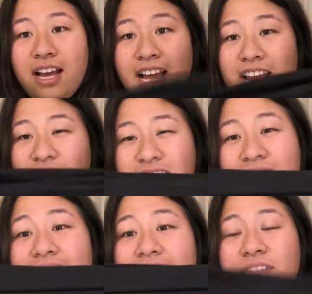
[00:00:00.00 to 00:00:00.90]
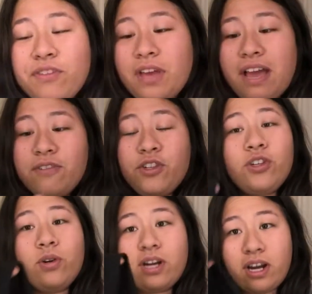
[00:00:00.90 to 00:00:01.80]
A hair tie if you have
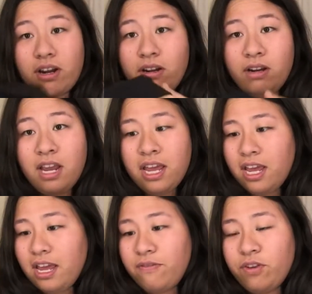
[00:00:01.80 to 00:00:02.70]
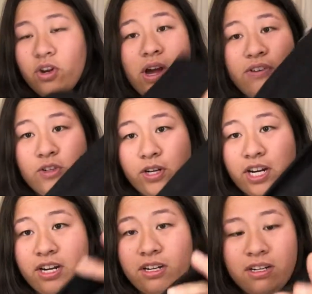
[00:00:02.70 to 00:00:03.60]
short hair. If you don't have short
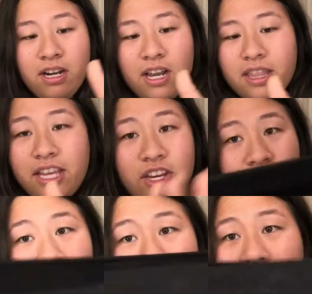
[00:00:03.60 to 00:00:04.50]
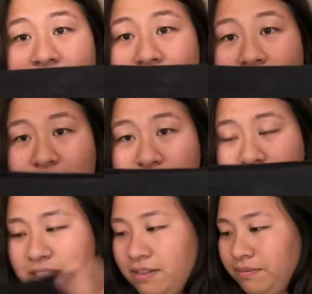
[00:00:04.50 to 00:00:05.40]
hair, then you don't need
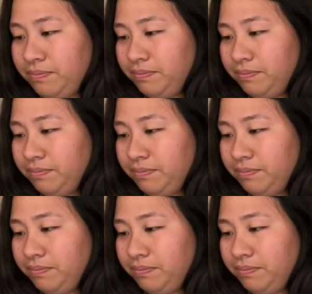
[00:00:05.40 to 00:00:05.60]
this.